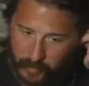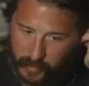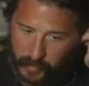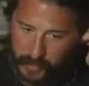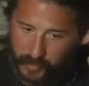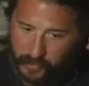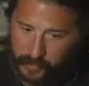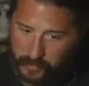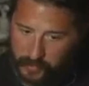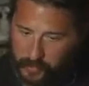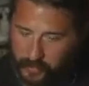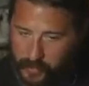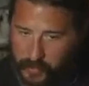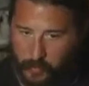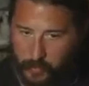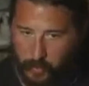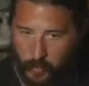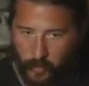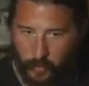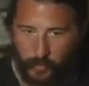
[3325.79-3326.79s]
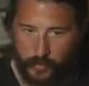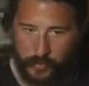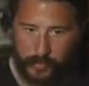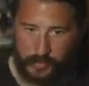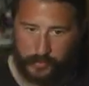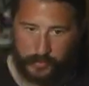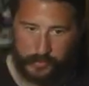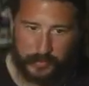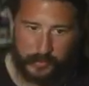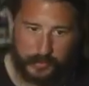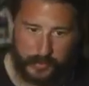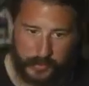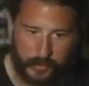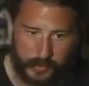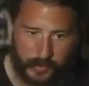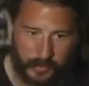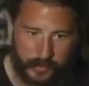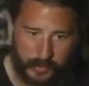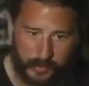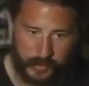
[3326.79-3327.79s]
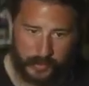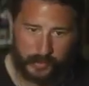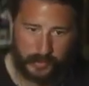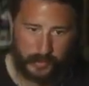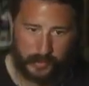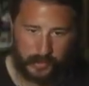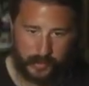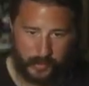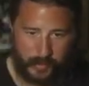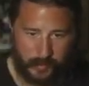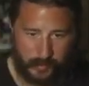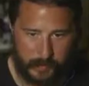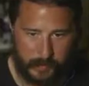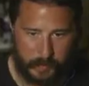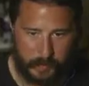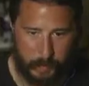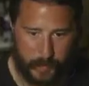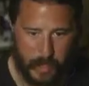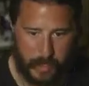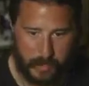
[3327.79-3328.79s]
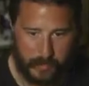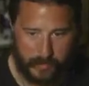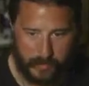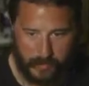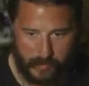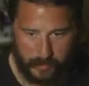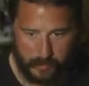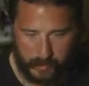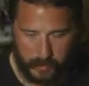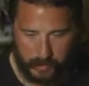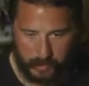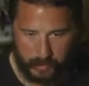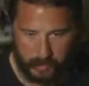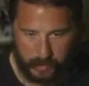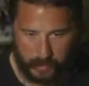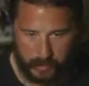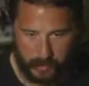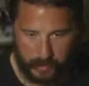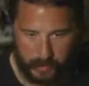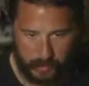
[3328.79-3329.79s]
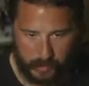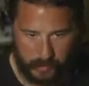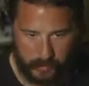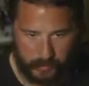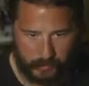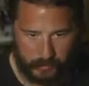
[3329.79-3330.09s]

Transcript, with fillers: data because I'm old. And uh, it's been a while since I've been in college